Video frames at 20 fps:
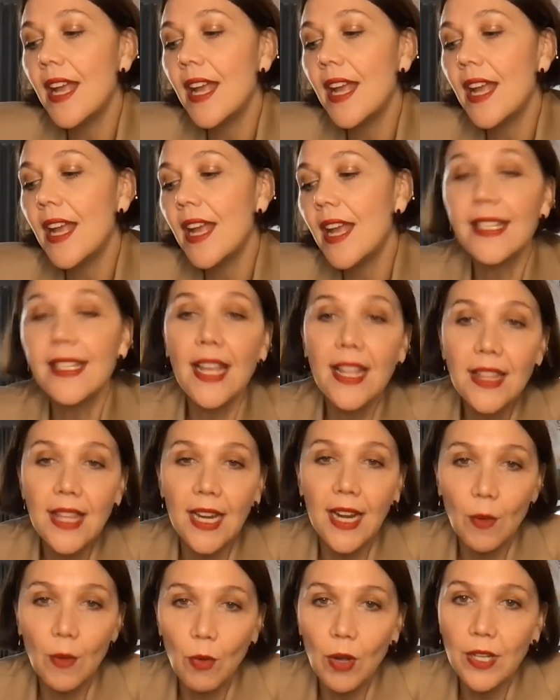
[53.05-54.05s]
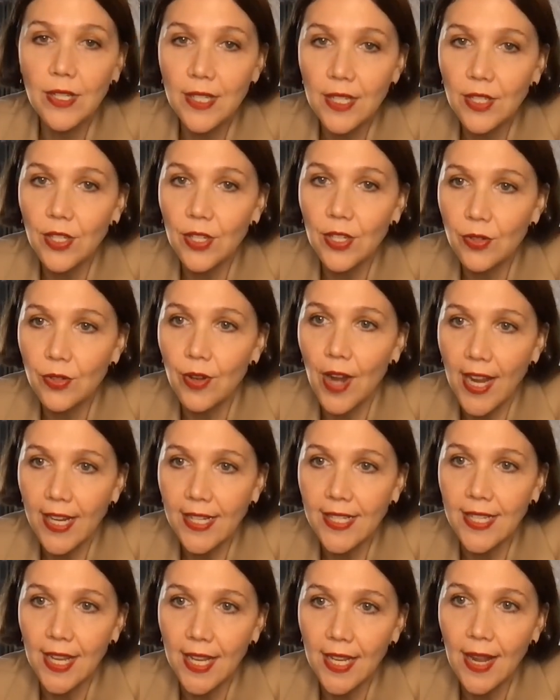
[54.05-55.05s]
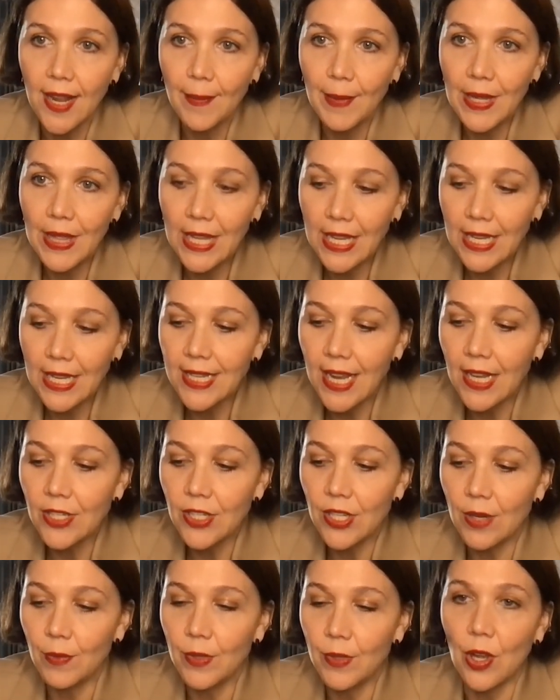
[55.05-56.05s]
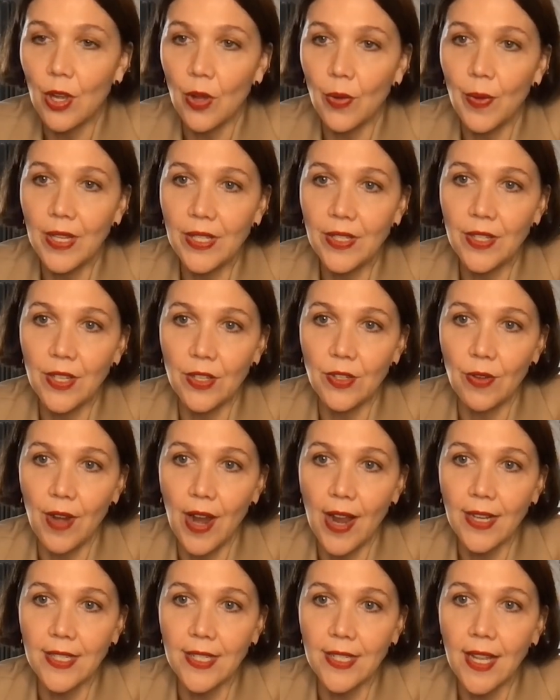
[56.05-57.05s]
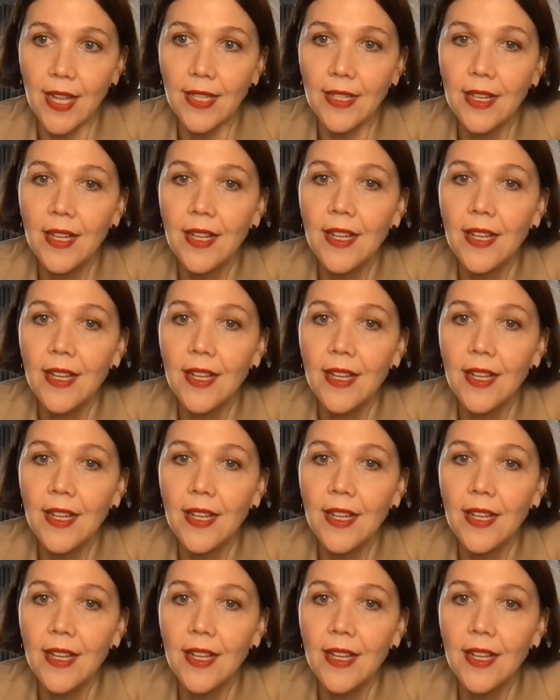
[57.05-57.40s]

And I said that I wanted to direct it. I mean, the intention was always to direct it.